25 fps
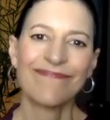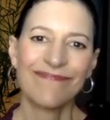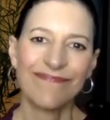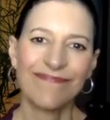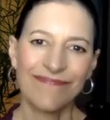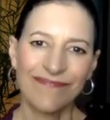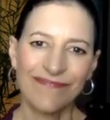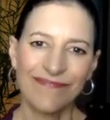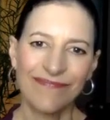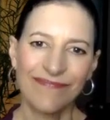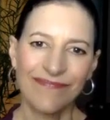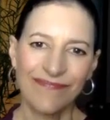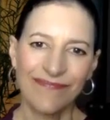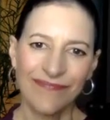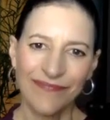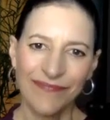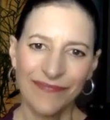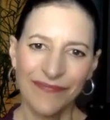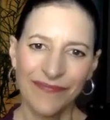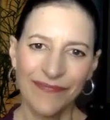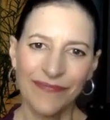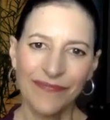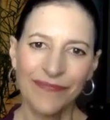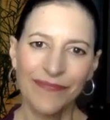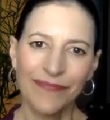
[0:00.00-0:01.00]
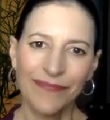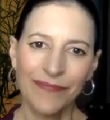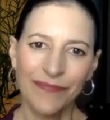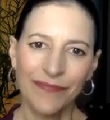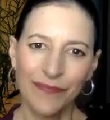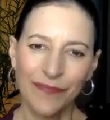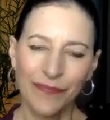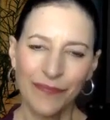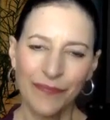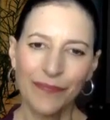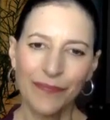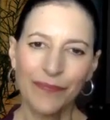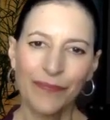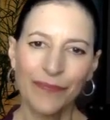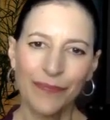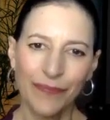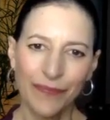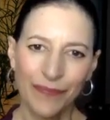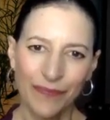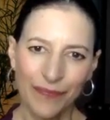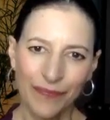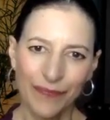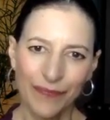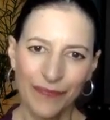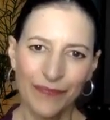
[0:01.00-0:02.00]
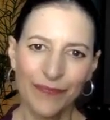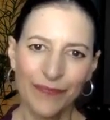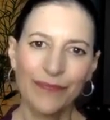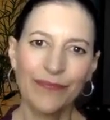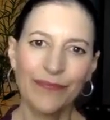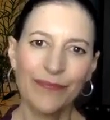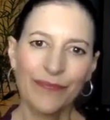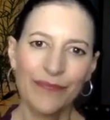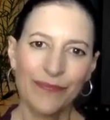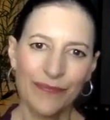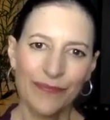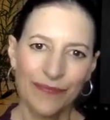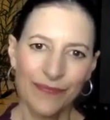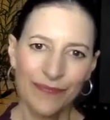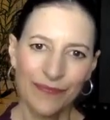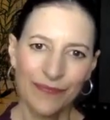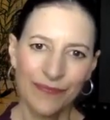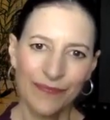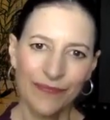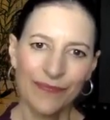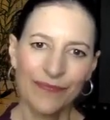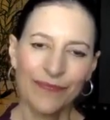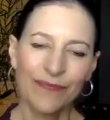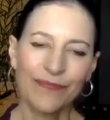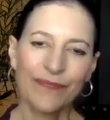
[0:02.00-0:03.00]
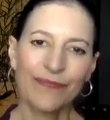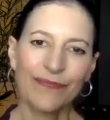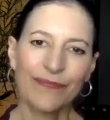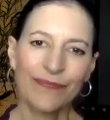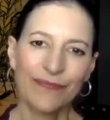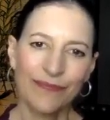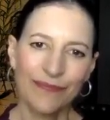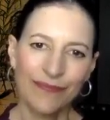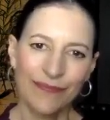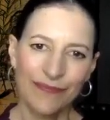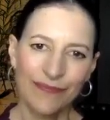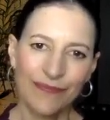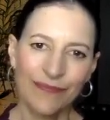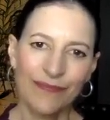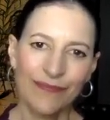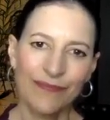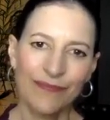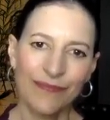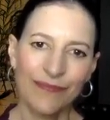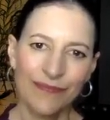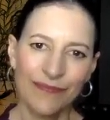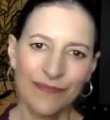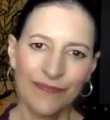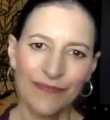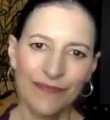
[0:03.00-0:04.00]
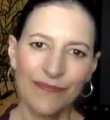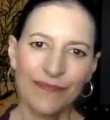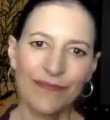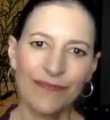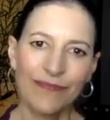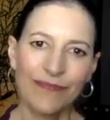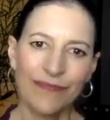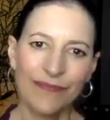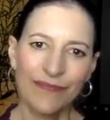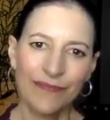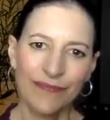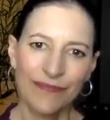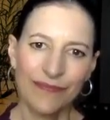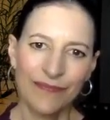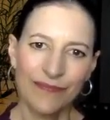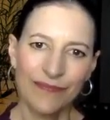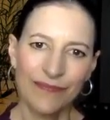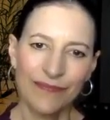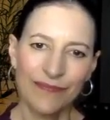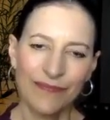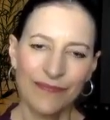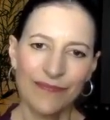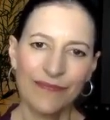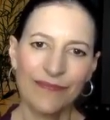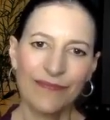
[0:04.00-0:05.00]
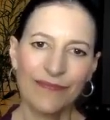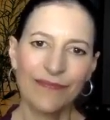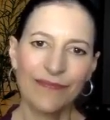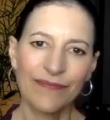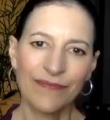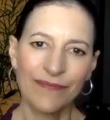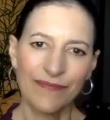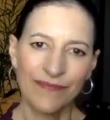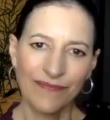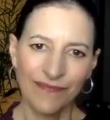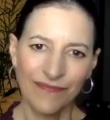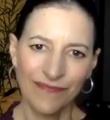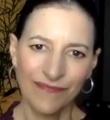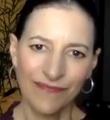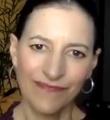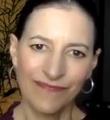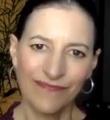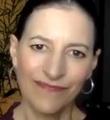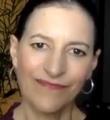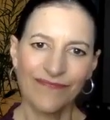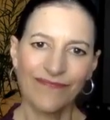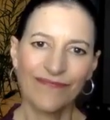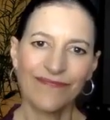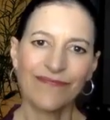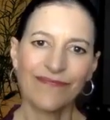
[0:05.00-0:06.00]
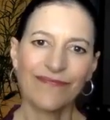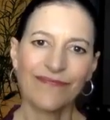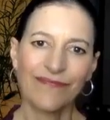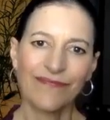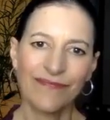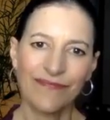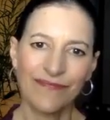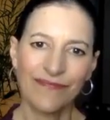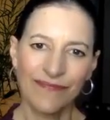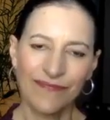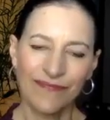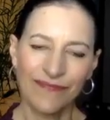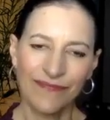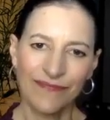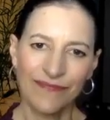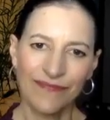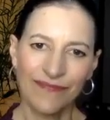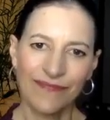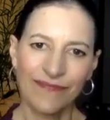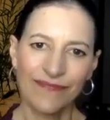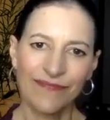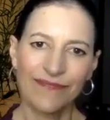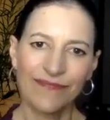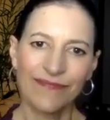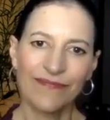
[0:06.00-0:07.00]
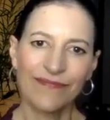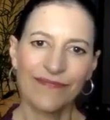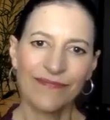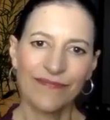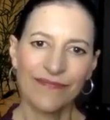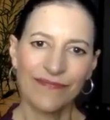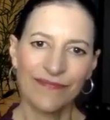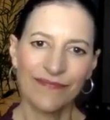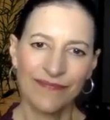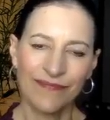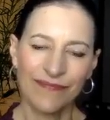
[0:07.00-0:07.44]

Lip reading: (not speaking)